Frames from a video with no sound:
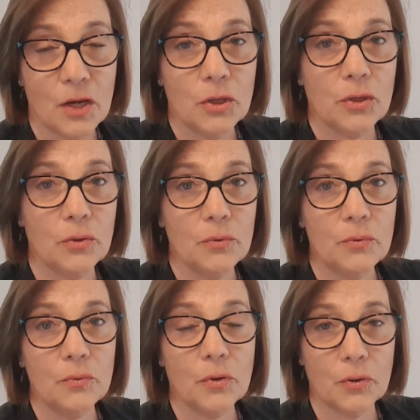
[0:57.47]

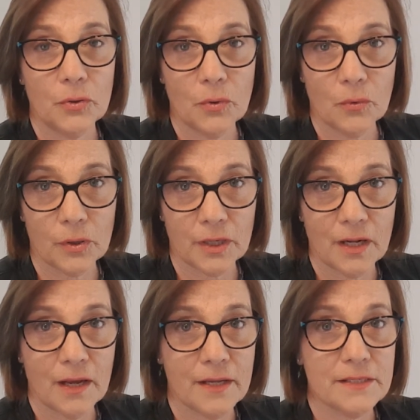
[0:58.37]
You could
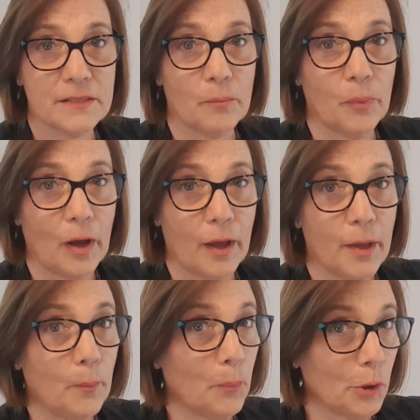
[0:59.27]
organize
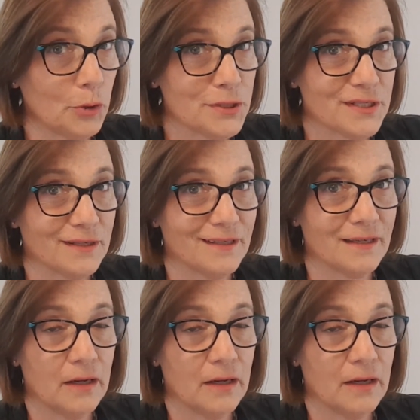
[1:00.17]
by person,